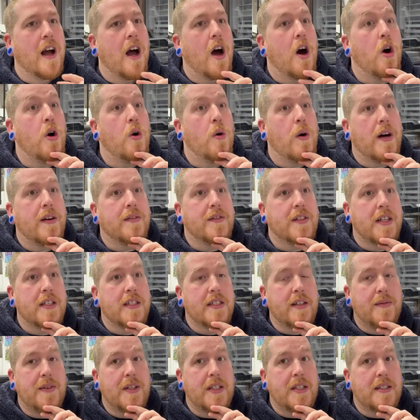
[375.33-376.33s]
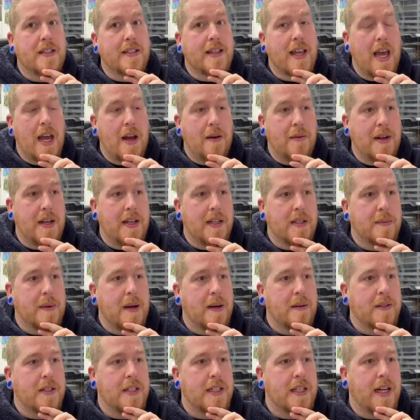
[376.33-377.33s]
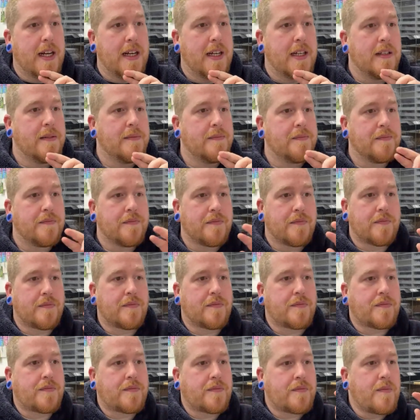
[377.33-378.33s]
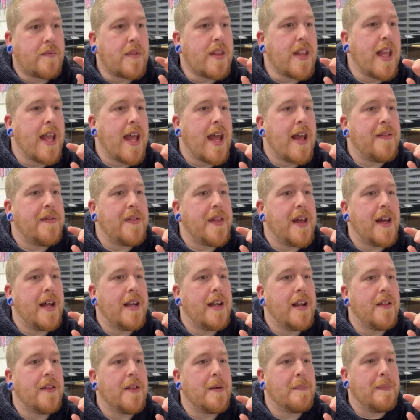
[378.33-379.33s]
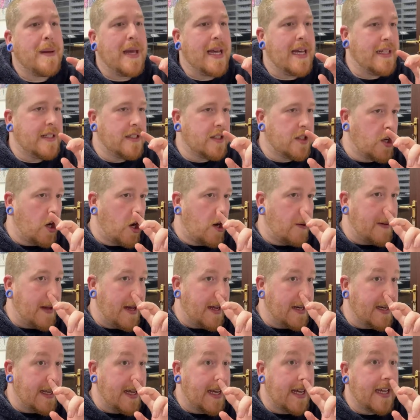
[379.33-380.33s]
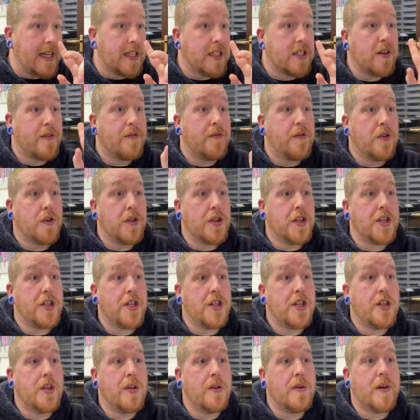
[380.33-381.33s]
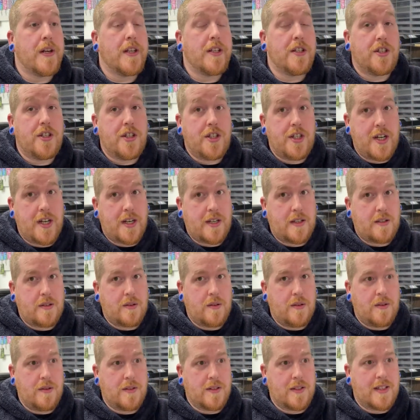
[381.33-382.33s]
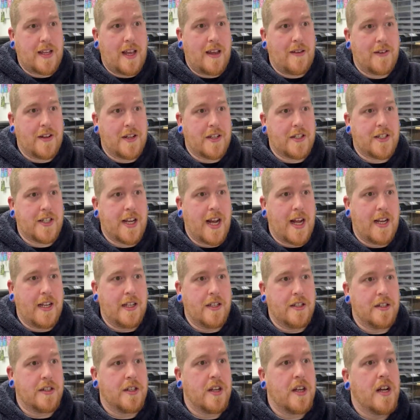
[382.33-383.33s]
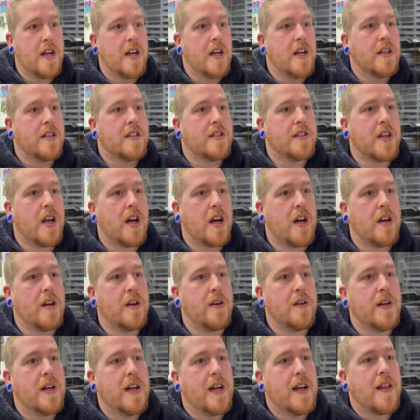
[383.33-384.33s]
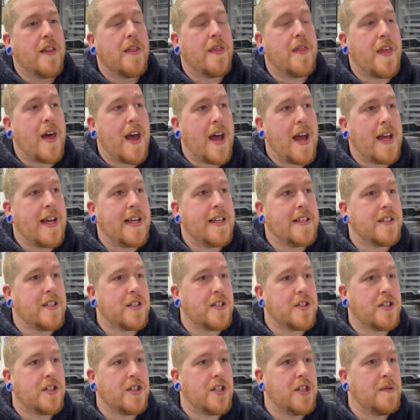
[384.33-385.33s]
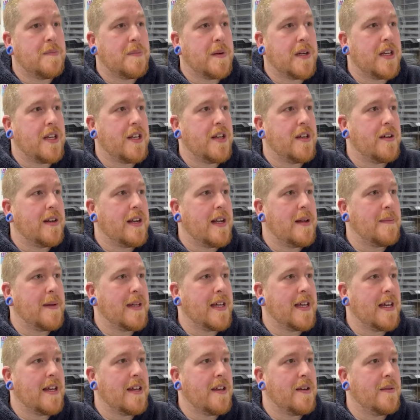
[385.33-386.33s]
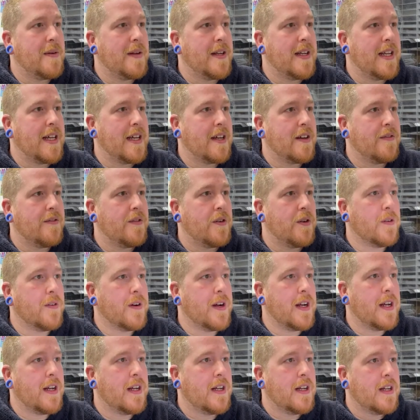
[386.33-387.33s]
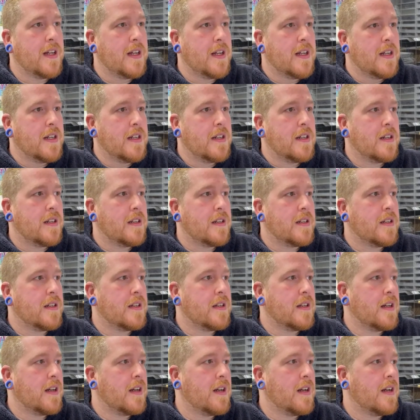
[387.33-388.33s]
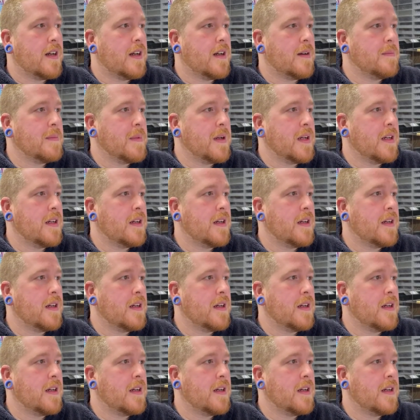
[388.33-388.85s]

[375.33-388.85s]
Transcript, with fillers: oh, I've done something scary as well today. And then the pinned comment is for the new Jigsaw Savings Challenge. So that is super cute. Let me get you a link for it. Um,